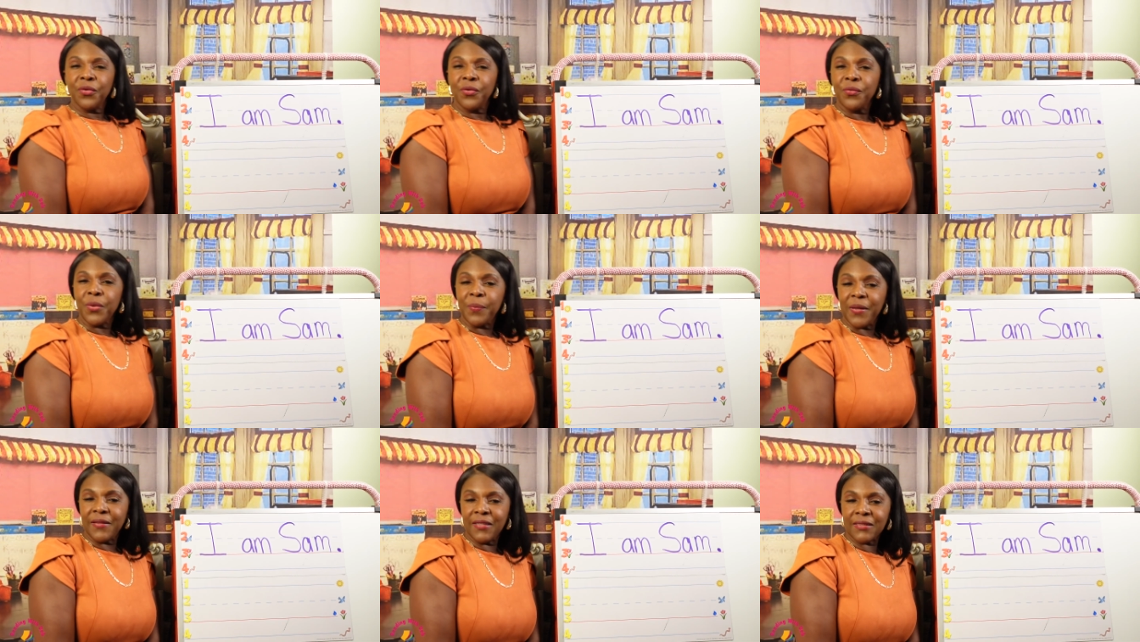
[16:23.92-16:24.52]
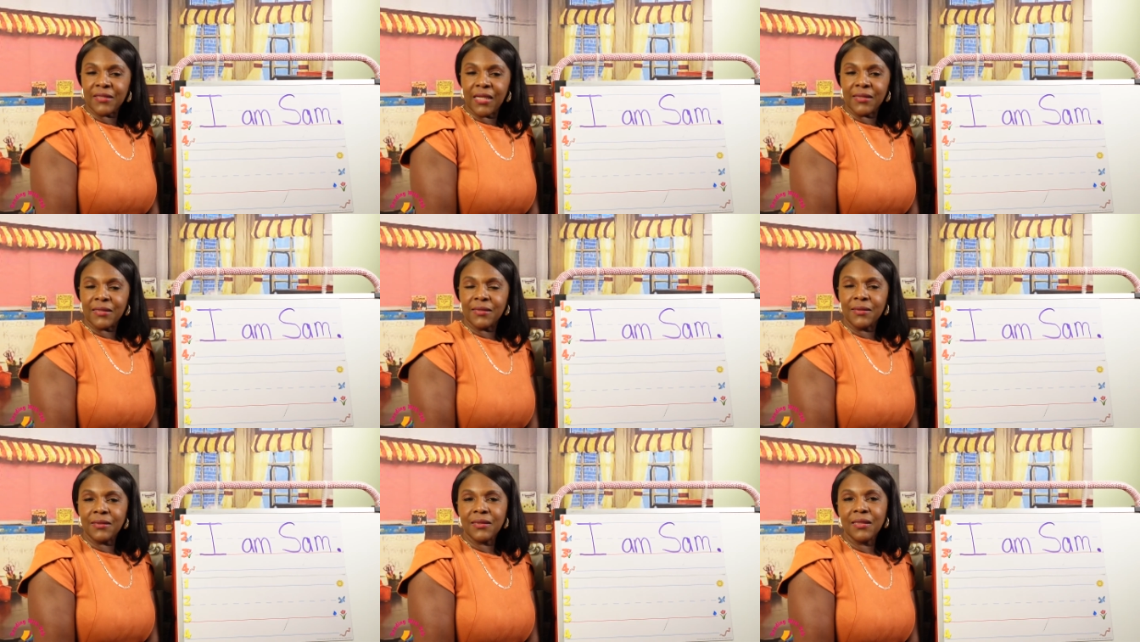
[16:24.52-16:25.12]
Repeat the
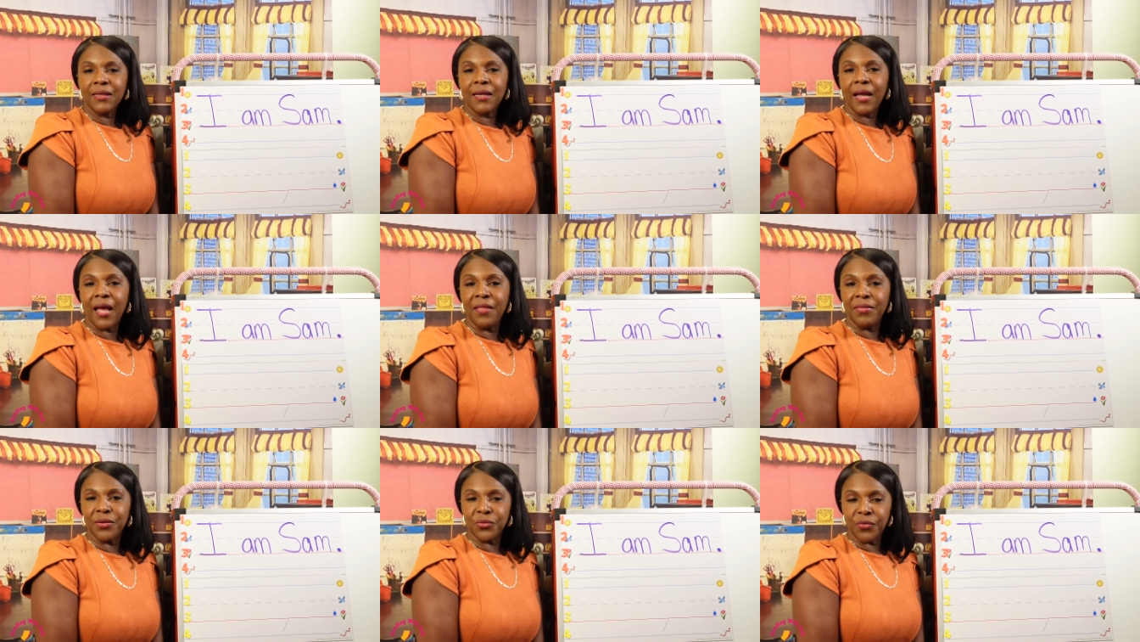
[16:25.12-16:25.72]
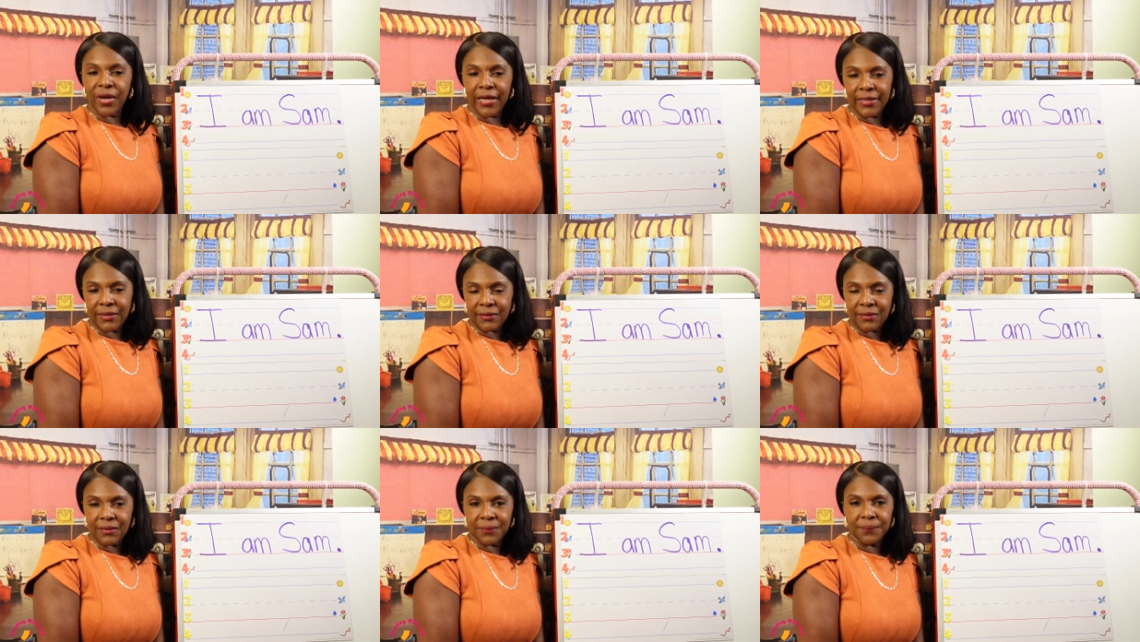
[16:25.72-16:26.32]
sentence and then write
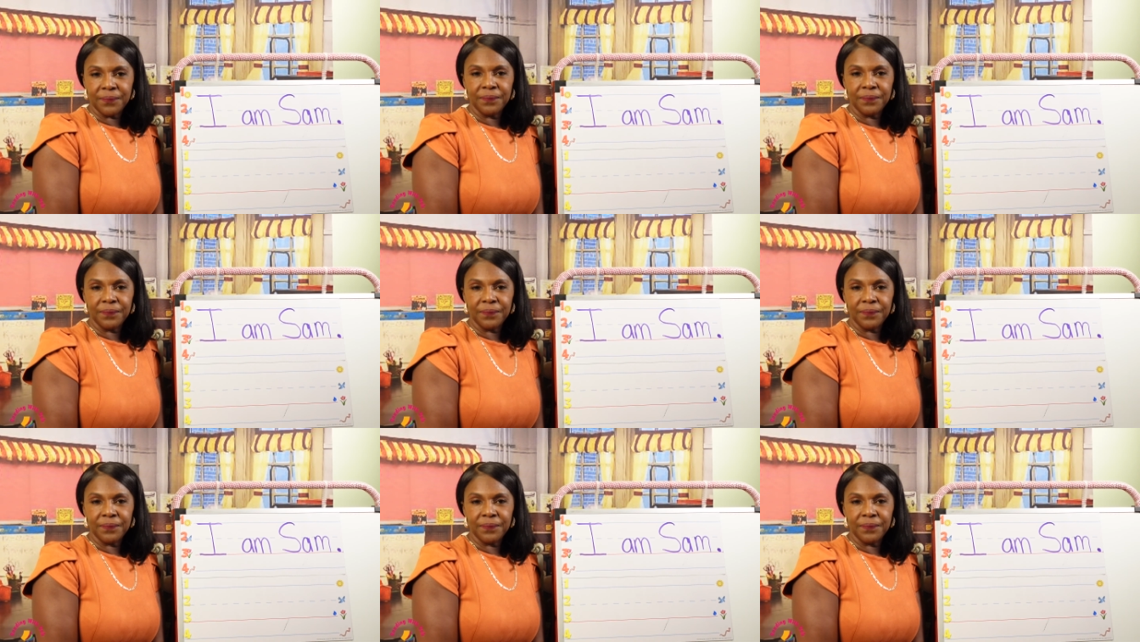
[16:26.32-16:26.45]
it.